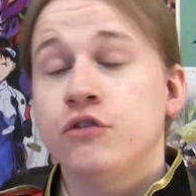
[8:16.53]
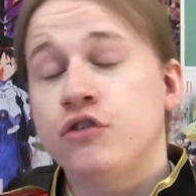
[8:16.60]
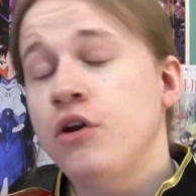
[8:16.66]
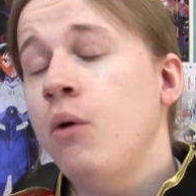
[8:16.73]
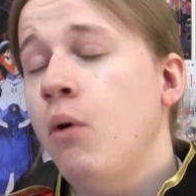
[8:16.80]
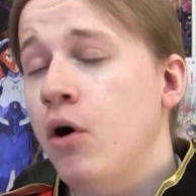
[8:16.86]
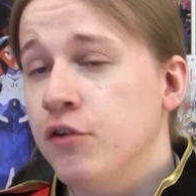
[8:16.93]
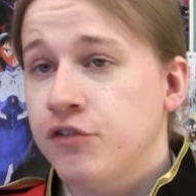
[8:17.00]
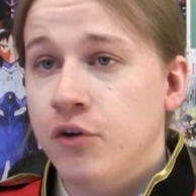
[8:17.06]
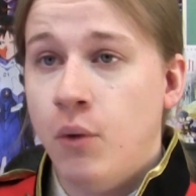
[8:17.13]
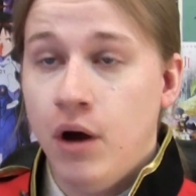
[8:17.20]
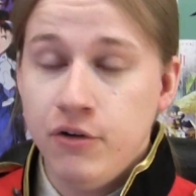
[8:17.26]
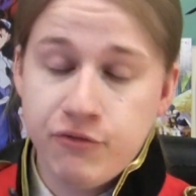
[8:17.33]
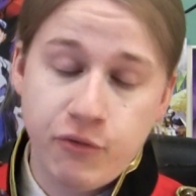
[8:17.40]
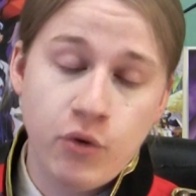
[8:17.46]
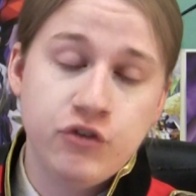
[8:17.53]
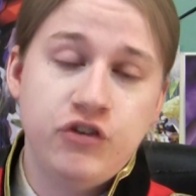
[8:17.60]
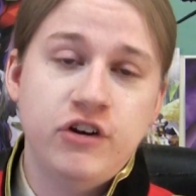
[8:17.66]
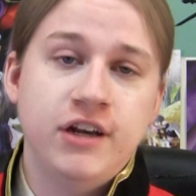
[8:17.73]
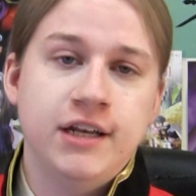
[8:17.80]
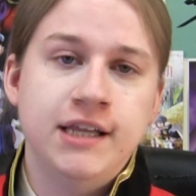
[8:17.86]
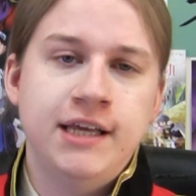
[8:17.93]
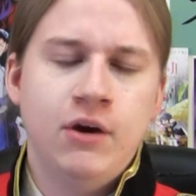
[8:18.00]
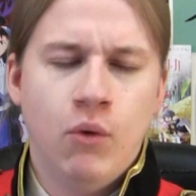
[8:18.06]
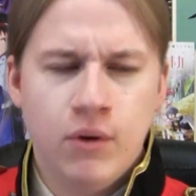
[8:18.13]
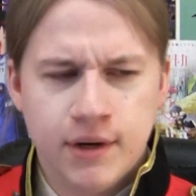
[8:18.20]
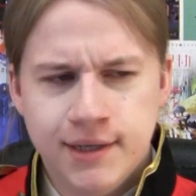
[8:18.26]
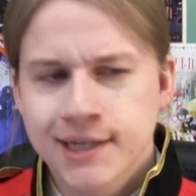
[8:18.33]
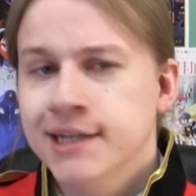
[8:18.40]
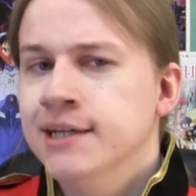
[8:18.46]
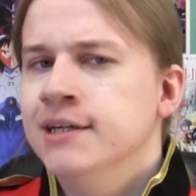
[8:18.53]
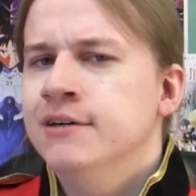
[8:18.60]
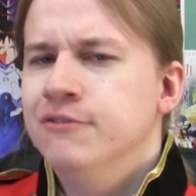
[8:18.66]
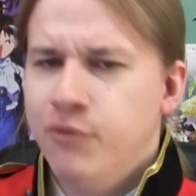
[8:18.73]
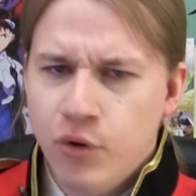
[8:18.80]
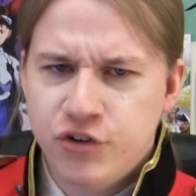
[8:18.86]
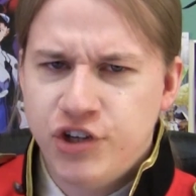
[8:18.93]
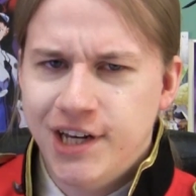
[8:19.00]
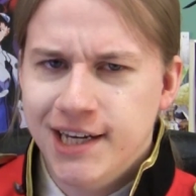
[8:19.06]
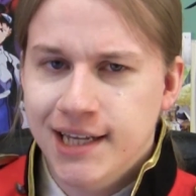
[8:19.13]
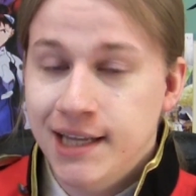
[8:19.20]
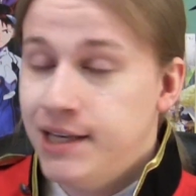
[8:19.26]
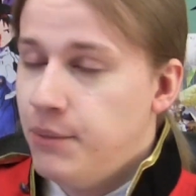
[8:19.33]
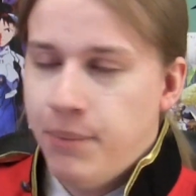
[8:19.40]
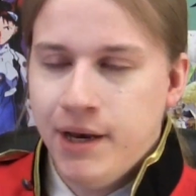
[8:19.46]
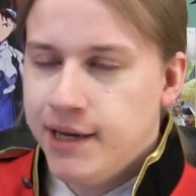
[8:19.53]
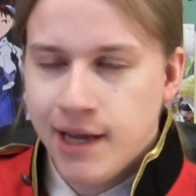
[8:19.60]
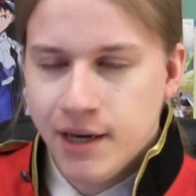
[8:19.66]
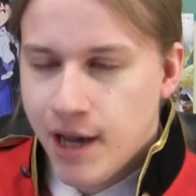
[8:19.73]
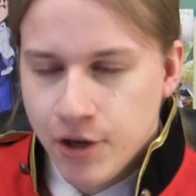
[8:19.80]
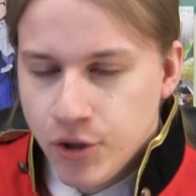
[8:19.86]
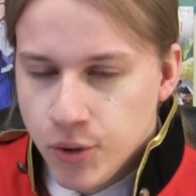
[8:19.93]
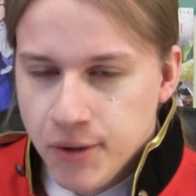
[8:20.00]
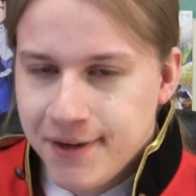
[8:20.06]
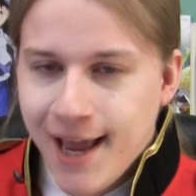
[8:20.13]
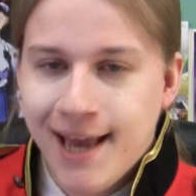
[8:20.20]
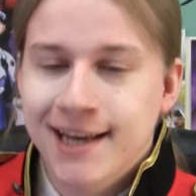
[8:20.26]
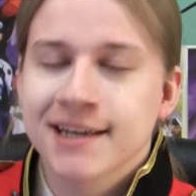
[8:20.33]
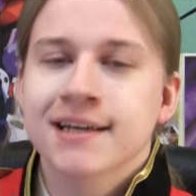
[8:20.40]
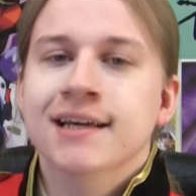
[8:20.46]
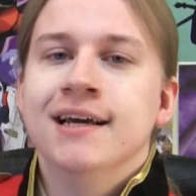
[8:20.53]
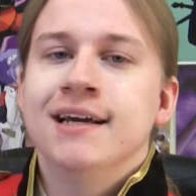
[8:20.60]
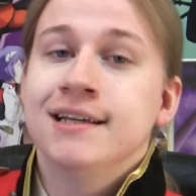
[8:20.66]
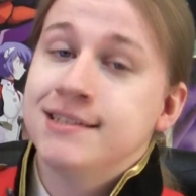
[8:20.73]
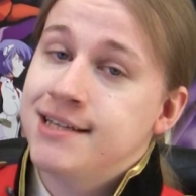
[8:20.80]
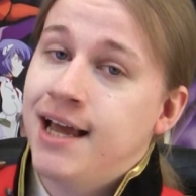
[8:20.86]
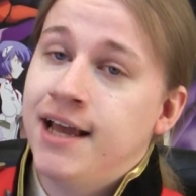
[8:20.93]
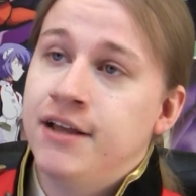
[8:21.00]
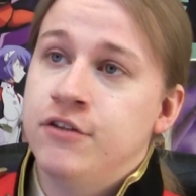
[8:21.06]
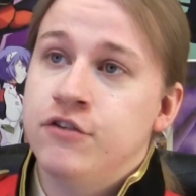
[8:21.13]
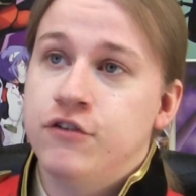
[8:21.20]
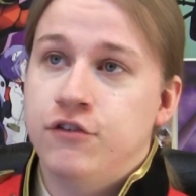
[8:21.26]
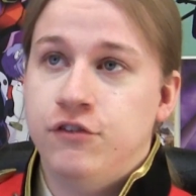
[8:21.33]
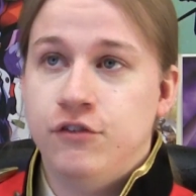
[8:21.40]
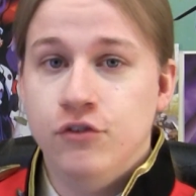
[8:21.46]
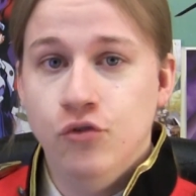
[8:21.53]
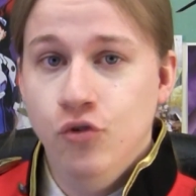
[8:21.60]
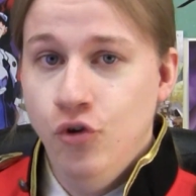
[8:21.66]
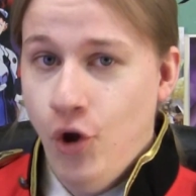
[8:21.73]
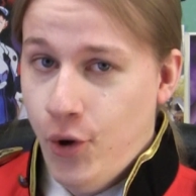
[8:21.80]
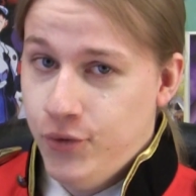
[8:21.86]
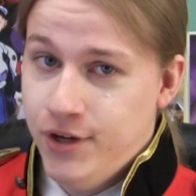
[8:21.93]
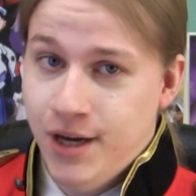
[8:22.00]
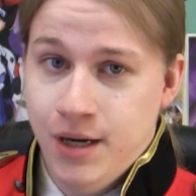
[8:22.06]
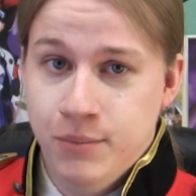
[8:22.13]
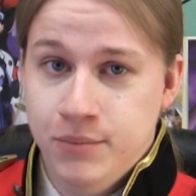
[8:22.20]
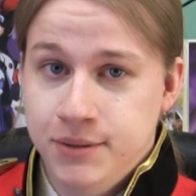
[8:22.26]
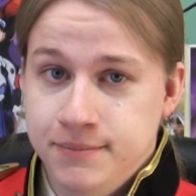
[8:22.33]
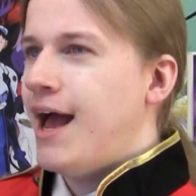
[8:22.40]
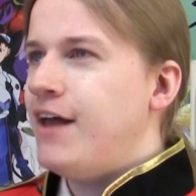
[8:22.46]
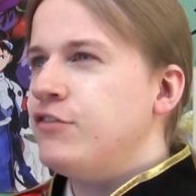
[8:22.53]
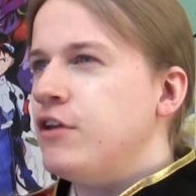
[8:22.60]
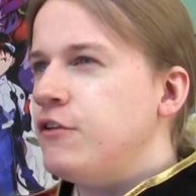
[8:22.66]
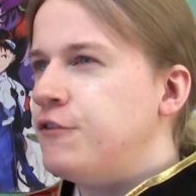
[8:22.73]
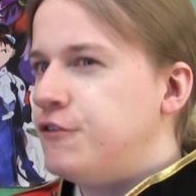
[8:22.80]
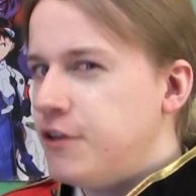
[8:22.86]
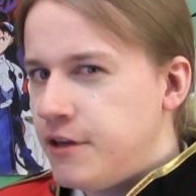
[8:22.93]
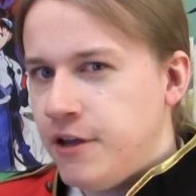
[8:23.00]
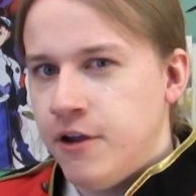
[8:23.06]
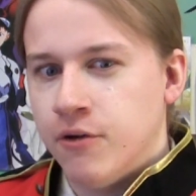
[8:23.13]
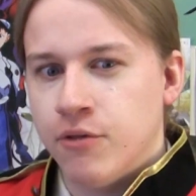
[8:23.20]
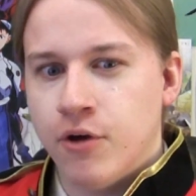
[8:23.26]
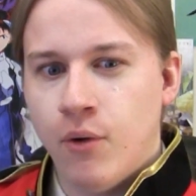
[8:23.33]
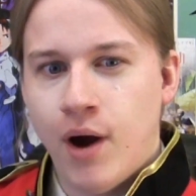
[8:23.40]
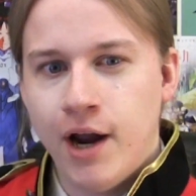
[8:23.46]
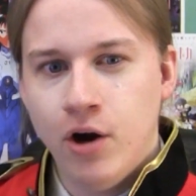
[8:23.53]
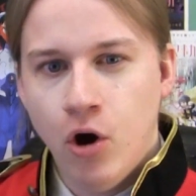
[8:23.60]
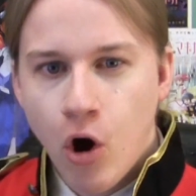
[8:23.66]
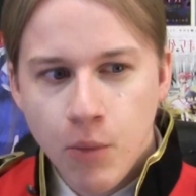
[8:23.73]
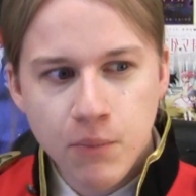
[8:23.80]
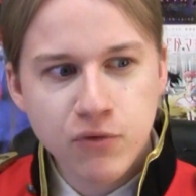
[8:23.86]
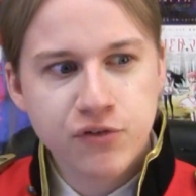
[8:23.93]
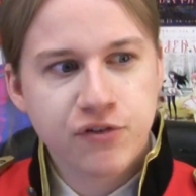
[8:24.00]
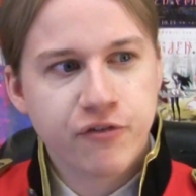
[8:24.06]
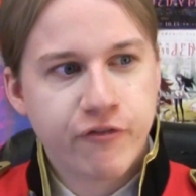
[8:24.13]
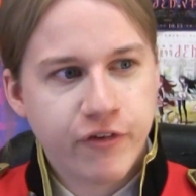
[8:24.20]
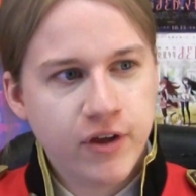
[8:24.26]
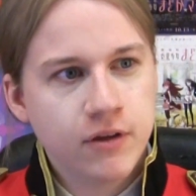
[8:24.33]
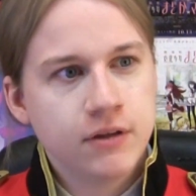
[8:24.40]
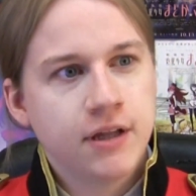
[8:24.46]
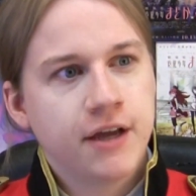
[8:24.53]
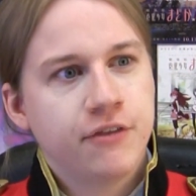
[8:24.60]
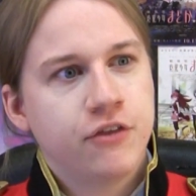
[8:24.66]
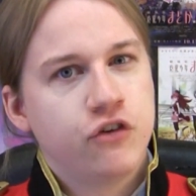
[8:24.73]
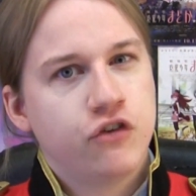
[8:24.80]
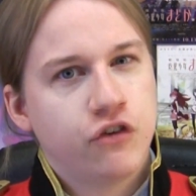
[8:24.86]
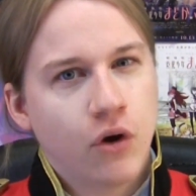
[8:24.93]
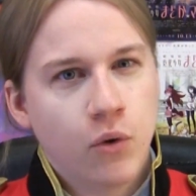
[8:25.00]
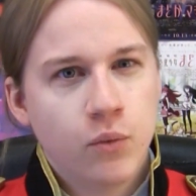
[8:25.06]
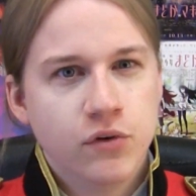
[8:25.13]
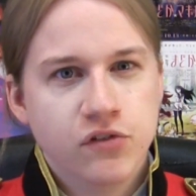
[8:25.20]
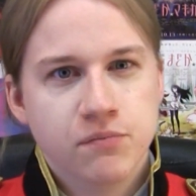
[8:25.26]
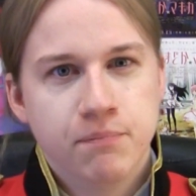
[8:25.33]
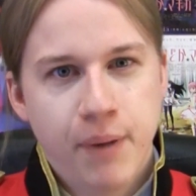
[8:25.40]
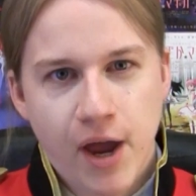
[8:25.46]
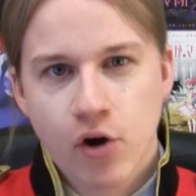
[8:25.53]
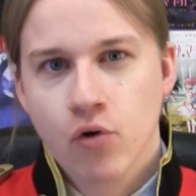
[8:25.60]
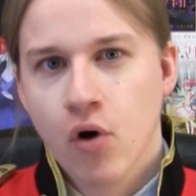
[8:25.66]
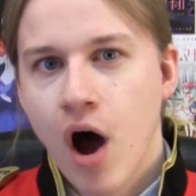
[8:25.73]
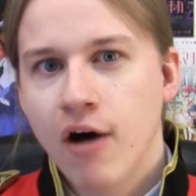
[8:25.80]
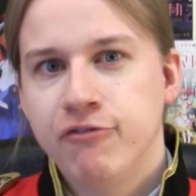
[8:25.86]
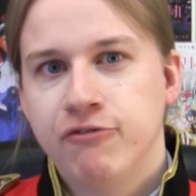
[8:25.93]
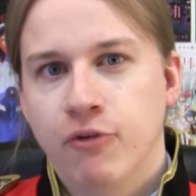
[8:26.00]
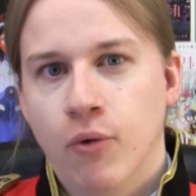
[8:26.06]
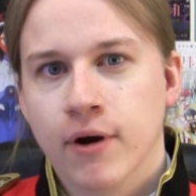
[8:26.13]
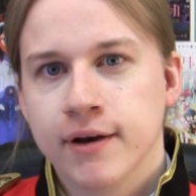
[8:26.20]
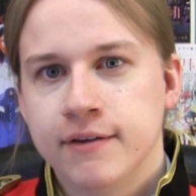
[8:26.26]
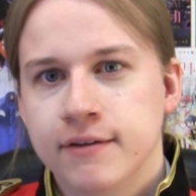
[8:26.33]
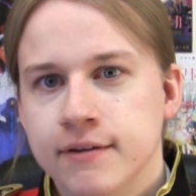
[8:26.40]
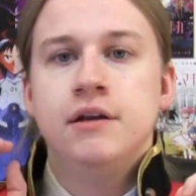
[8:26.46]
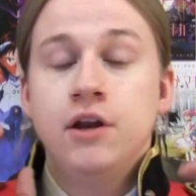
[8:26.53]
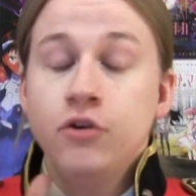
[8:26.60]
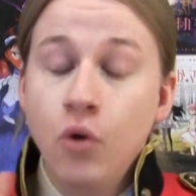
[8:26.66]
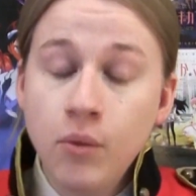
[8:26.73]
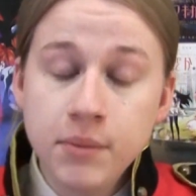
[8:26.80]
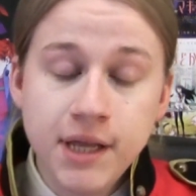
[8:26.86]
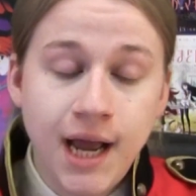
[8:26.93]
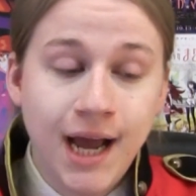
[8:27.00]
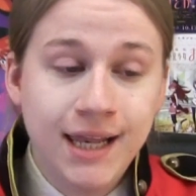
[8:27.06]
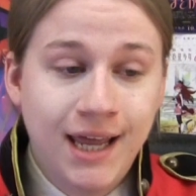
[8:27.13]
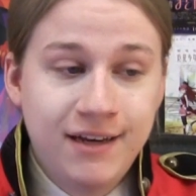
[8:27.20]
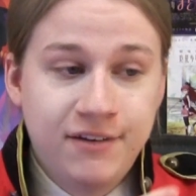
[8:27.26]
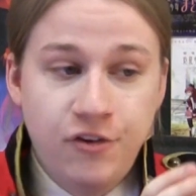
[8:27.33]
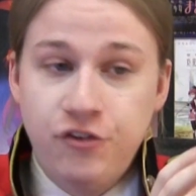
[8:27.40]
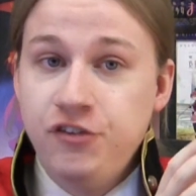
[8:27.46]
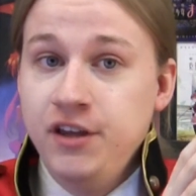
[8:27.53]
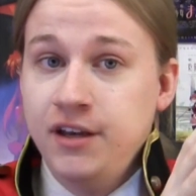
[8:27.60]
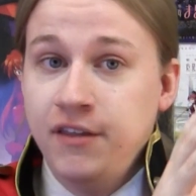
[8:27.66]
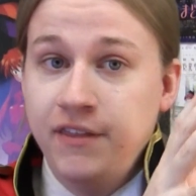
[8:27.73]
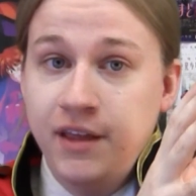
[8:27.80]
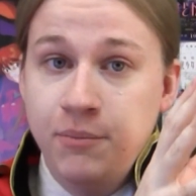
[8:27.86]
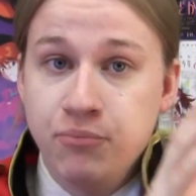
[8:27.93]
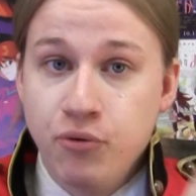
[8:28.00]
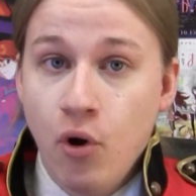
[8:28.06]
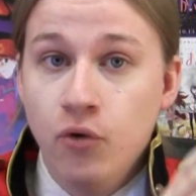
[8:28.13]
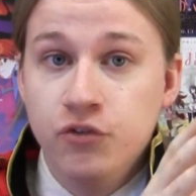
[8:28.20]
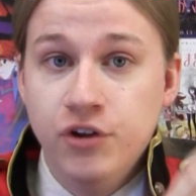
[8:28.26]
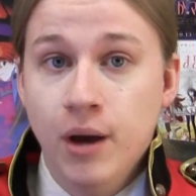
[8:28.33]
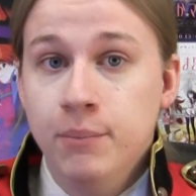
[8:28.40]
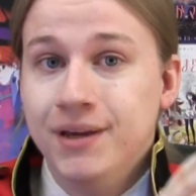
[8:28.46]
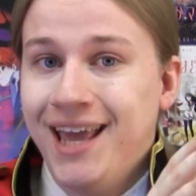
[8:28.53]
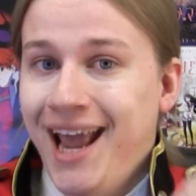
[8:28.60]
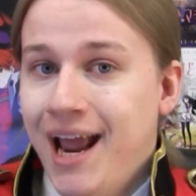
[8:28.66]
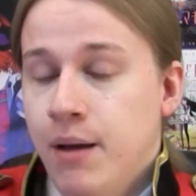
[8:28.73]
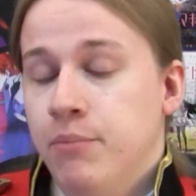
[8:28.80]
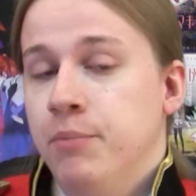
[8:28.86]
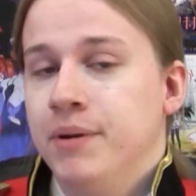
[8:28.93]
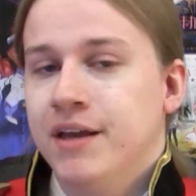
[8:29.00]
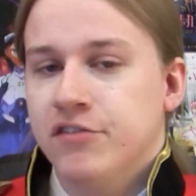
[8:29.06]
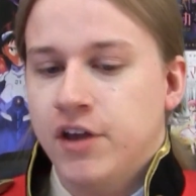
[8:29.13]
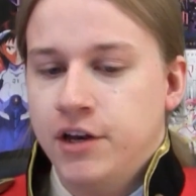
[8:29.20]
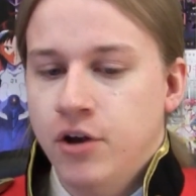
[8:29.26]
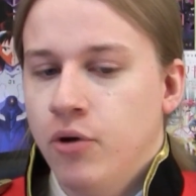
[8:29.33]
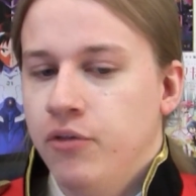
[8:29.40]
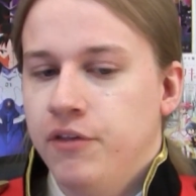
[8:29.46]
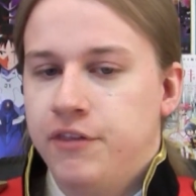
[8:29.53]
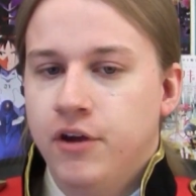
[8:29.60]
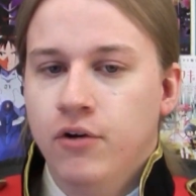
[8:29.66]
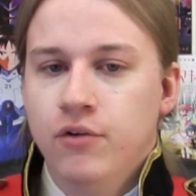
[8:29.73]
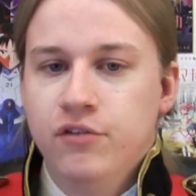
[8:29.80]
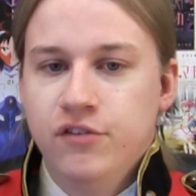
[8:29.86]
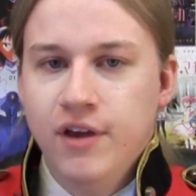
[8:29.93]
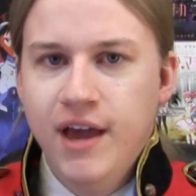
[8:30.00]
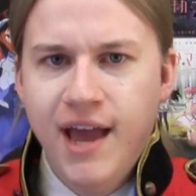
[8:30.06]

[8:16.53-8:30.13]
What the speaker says: show also, unfortunately, or fortunately, depending on how you look at it, contains no dub. As I sit here though, I almost feel like the show was better off for it. Now normally I like to sit in the pro-dub camp because I know that there is